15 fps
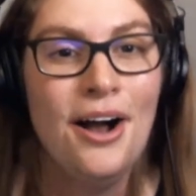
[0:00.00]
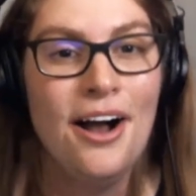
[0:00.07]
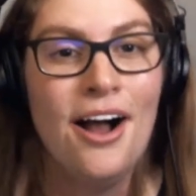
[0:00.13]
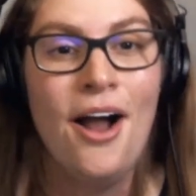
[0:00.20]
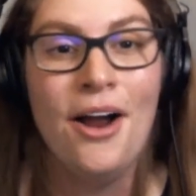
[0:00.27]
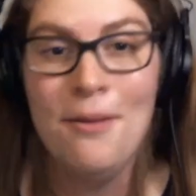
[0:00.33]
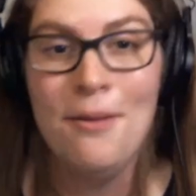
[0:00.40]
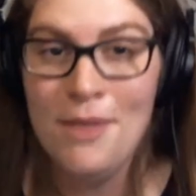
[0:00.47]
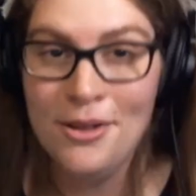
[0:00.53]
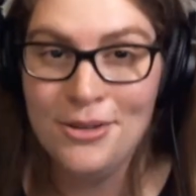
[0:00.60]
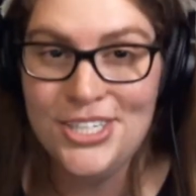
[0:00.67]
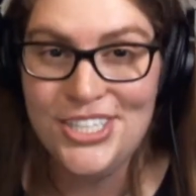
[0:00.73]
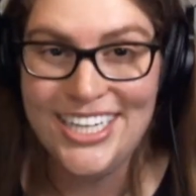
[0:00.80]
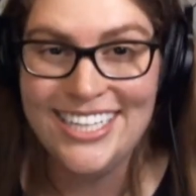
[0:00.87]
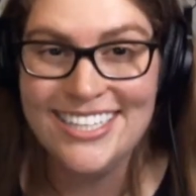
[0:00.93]
our
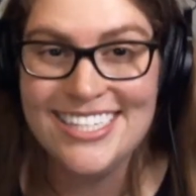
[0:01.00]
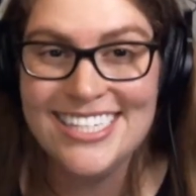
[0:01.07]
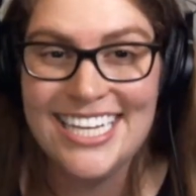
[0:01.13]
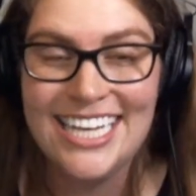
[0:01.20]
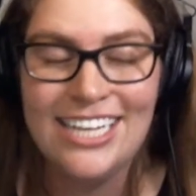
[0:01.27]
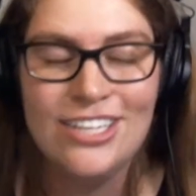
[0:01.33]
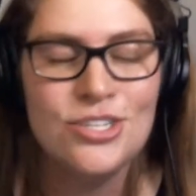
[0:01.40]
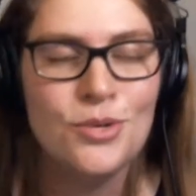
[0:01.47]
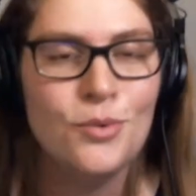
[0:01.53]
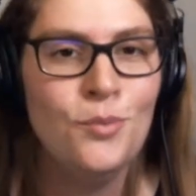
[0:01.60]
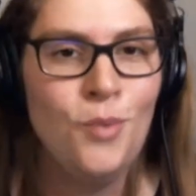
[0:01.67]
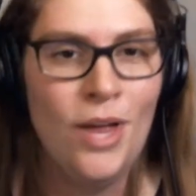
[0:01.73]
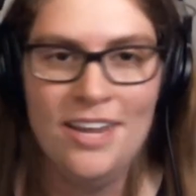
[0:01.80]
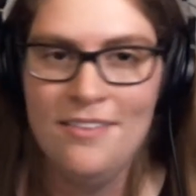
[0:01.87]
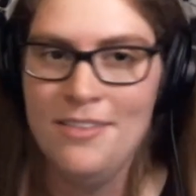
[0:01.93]
emotions is
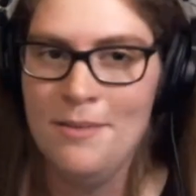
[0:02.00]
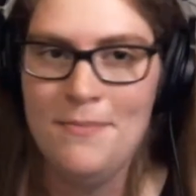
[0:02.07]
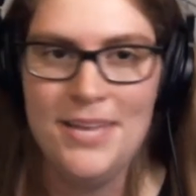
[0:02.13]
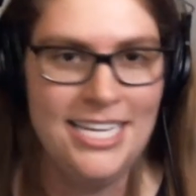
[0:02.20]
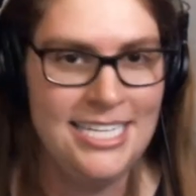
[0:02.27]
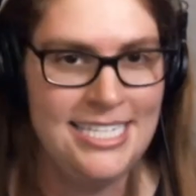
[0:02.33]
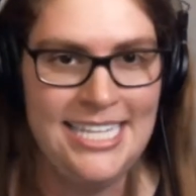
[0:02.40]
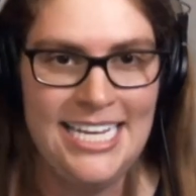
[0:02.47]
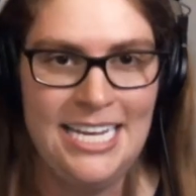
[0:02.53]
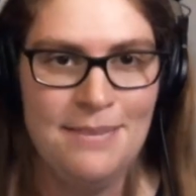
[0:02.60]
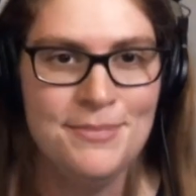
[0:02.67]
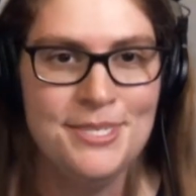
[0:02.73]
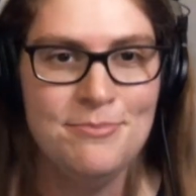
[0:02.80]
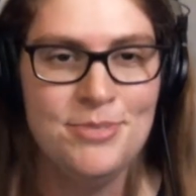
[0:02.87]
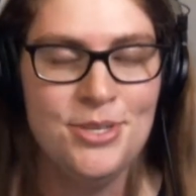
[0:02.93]
one of the biggest
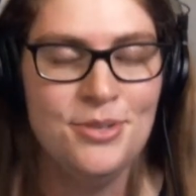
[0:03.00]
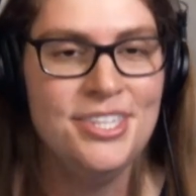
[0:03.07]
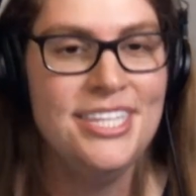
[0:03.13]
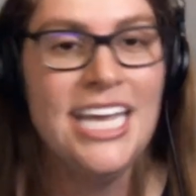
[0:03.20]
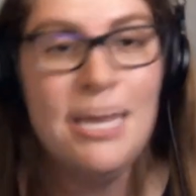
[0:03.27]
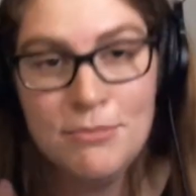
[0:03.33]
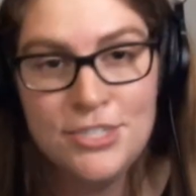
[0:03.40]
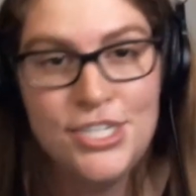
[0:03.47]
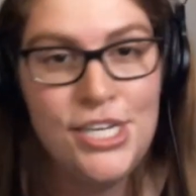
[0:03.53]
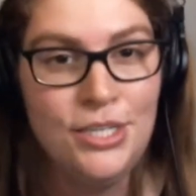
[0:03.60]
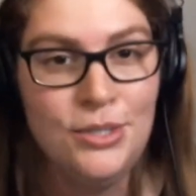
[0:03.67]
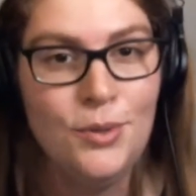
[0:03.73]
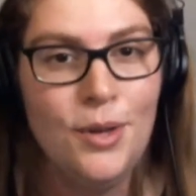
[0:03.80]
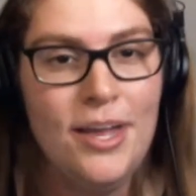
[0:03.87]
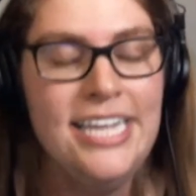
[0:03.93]
themes. So theme
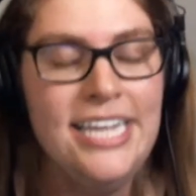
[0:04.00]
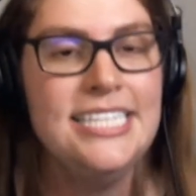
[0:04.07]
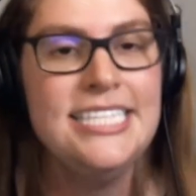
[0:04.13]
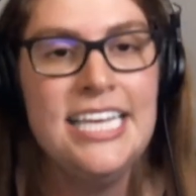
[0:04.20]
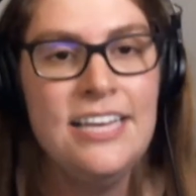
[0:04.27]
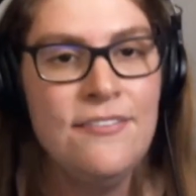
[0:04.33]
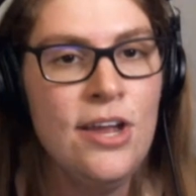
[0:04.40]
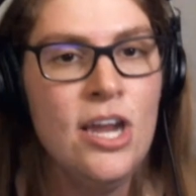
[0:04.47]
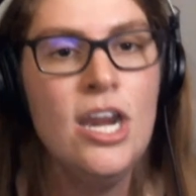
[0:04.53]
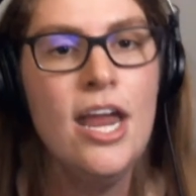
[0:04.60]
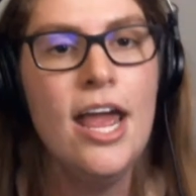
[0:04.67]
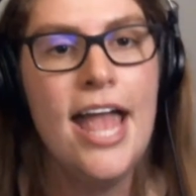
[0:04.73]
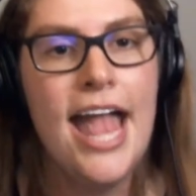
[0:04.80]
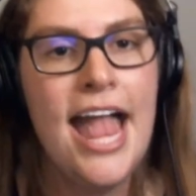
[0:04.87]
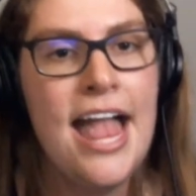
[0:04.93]
2 is giving
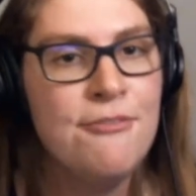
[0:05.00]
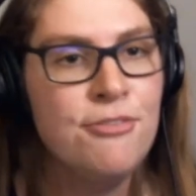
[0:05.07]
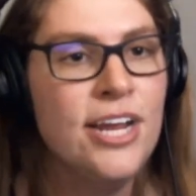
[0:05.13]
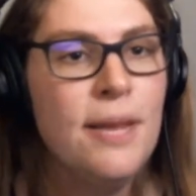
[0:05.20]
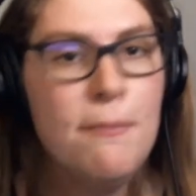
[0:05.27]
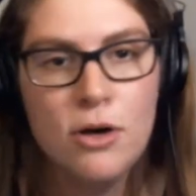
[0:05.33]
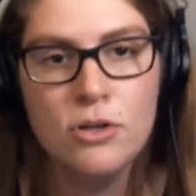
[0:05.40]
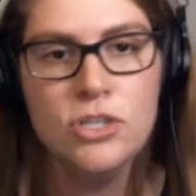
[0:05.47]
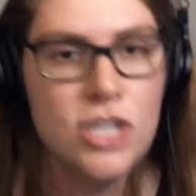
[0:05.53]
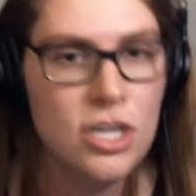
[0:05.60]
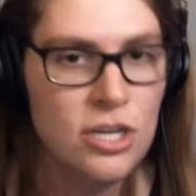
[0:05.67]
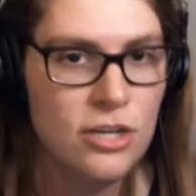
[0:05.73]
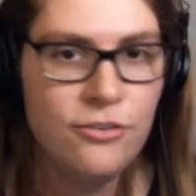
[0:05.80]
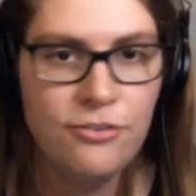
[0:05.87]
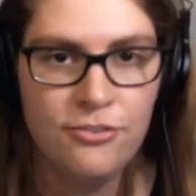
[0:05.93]
every emotion
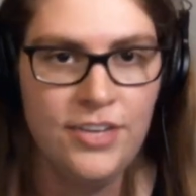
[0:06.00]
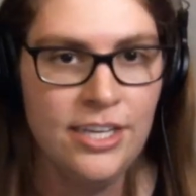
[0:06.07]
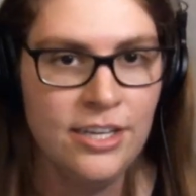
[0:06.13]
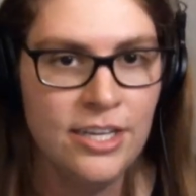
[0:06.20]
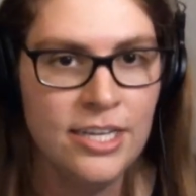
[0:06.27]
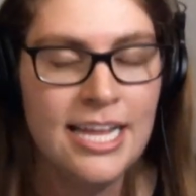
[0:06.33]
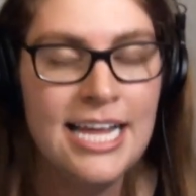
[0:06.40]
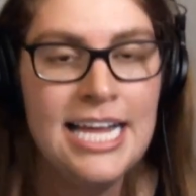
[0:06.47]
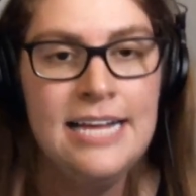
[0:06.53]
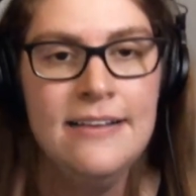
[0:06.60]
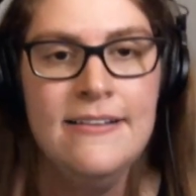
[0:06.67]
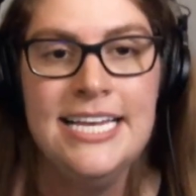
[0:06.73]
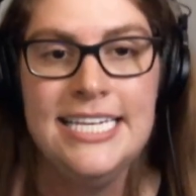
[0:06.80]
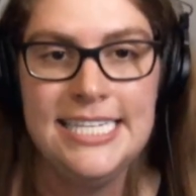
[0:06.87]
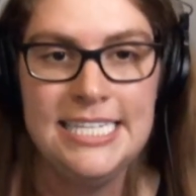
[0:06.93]
you feel
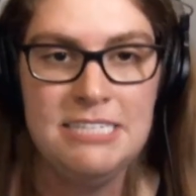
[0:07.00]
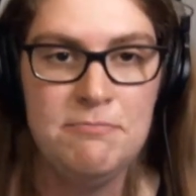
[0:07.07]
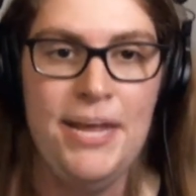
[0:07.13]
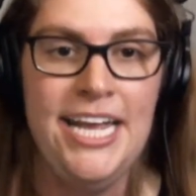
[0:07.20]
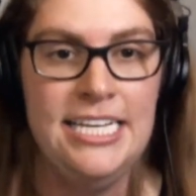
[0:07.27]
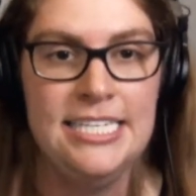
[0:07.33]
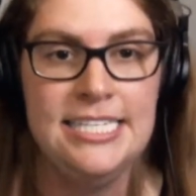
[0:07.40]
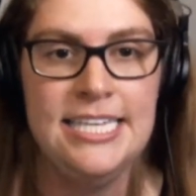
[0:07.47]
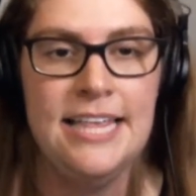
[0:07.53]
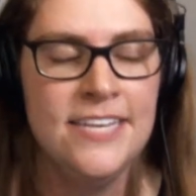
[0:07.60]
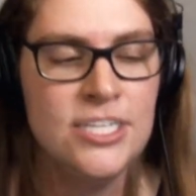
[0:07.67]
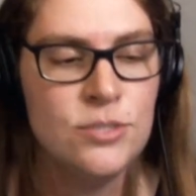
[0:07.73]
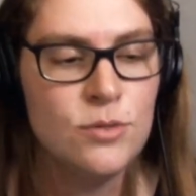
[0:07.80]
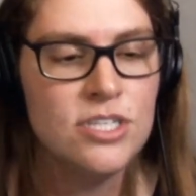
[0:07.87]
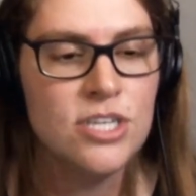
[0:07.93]
space.
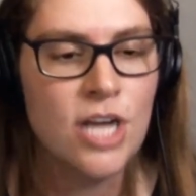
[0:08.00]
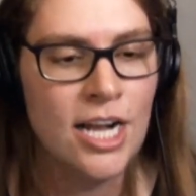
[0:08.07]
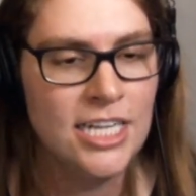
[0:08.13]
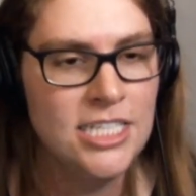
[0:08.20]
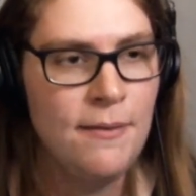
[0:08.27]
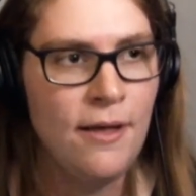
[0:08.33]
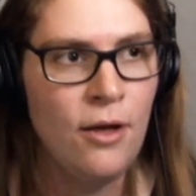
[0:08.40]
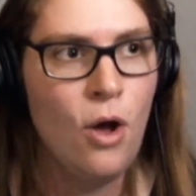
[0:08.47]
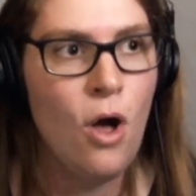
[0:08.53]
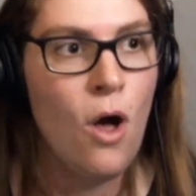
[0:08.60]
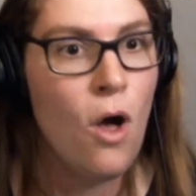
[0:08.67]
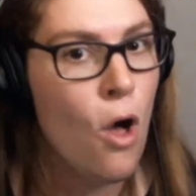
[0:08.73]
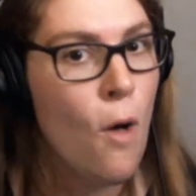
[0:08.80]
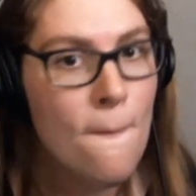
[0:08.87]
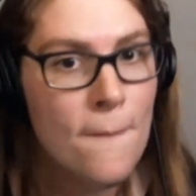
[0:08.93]
This was talked about
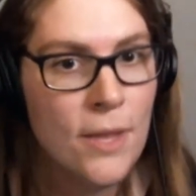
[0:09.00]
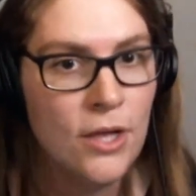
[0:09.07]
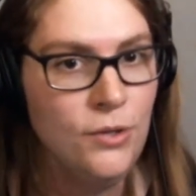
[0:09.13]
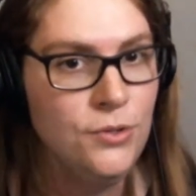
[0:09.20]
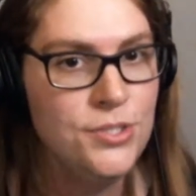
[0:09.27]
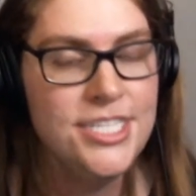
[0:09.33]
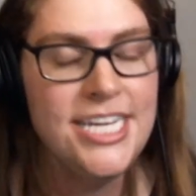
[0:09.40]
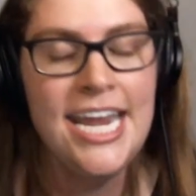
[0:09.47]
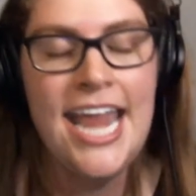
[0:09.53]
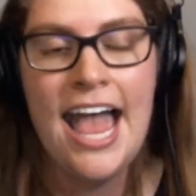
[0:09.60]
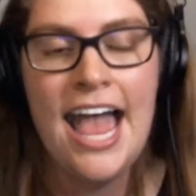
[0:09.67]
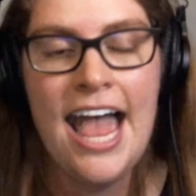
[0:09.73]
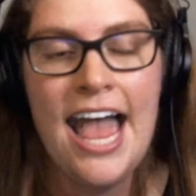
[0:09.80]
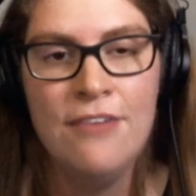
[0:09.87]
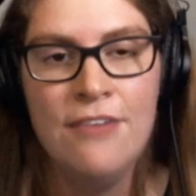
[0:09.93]
almost in
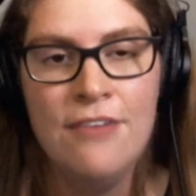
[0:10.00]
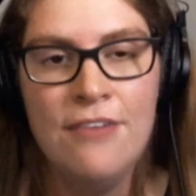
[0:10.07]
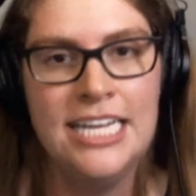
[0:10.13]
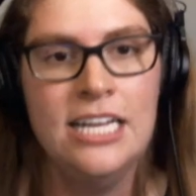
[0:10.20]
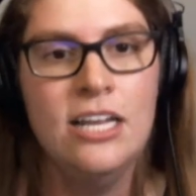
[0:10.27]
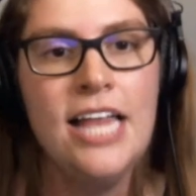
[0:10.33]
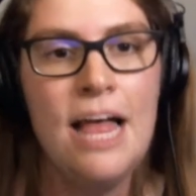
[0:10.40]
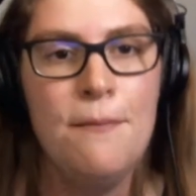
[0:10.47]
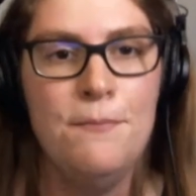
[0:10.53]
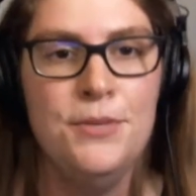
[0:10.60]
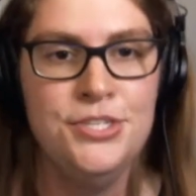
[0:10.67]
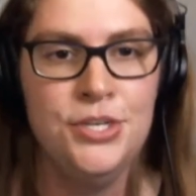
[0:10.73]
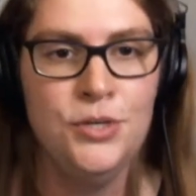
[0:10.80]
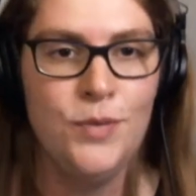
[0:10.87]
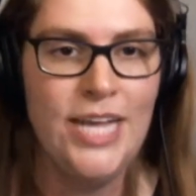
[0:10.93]
every single
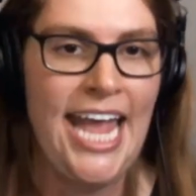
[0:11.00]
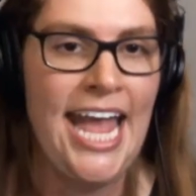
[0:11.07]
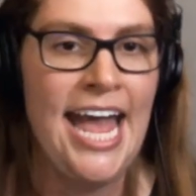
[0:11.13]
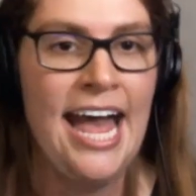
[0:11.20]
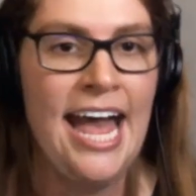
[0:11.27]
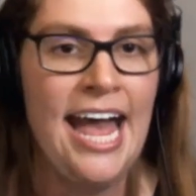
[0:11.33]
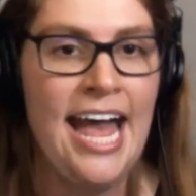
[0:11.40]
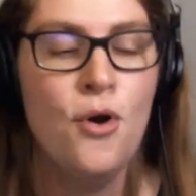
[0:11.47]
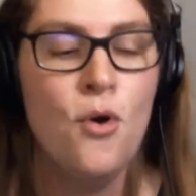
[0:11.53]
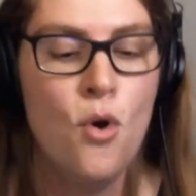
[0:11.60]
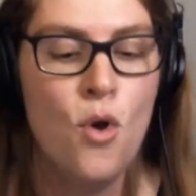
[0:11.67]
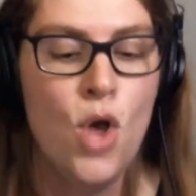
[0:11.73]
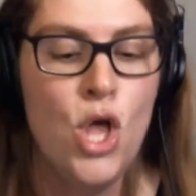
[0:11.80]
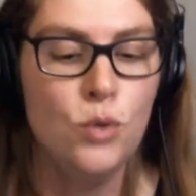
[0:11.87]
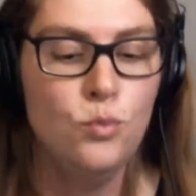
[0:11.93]
episode we had,
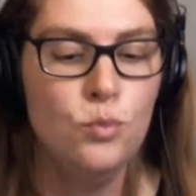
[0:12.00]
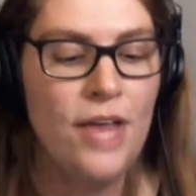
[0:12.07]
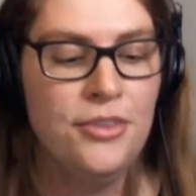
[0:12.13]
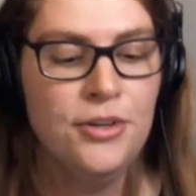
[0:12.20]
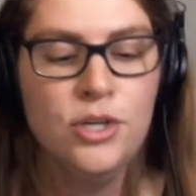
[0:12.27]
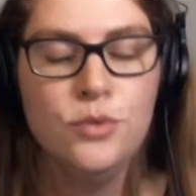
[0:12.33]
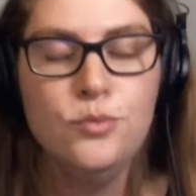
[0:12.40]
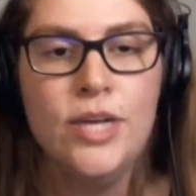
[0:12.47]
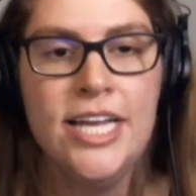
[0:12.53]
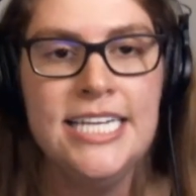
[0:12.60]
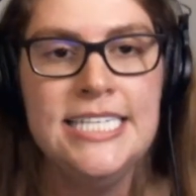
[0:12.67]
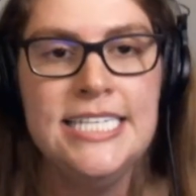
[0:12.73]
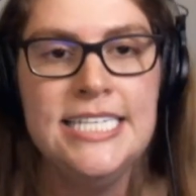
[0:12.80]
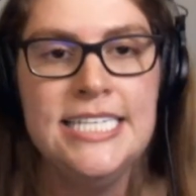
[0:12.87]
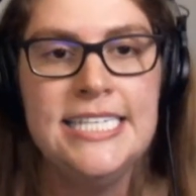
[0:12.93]
whether it
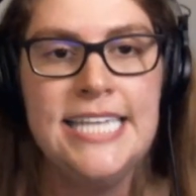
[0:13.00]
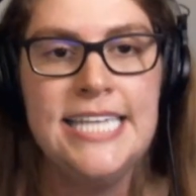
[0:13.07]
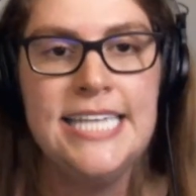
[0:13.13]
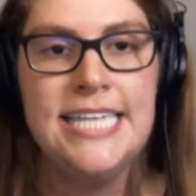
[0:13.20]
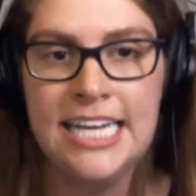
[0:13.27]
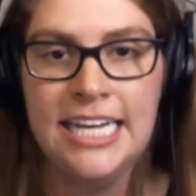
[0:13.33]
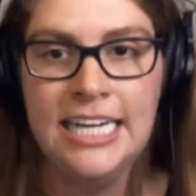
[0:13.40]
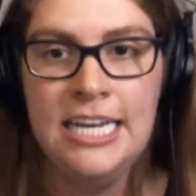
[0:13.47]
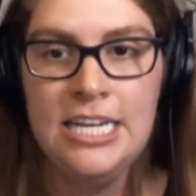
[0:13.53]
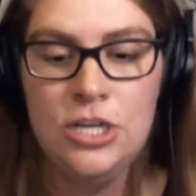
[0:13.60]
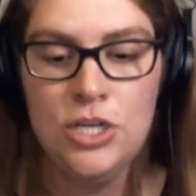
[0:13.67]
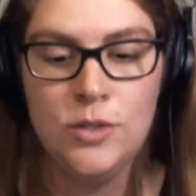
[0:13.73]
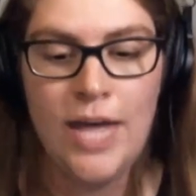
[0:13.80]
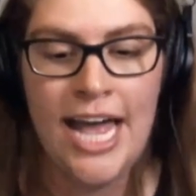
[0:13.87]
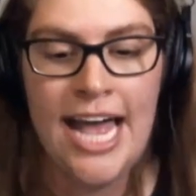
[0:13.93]
was asking,
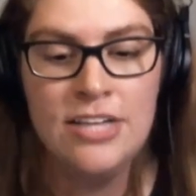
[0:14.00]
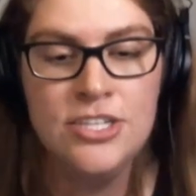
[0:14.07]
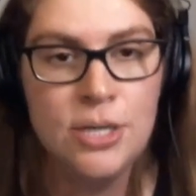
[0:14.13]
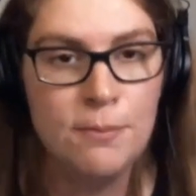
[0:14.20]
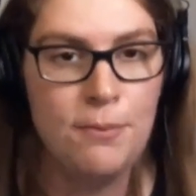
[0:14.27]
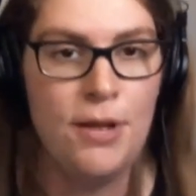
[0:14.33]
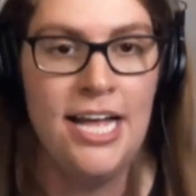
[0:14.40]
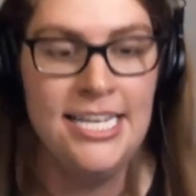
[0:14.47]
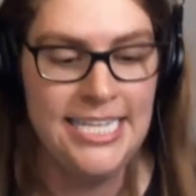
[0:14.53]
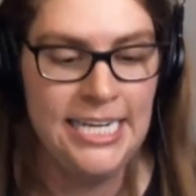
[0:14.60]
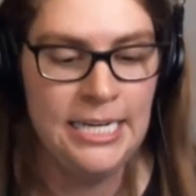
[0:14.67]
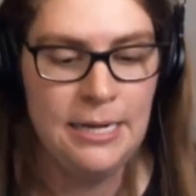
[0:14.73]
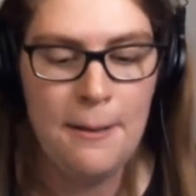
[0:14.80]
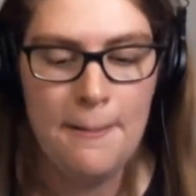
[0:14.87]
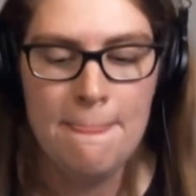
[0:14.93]
as you're pausing,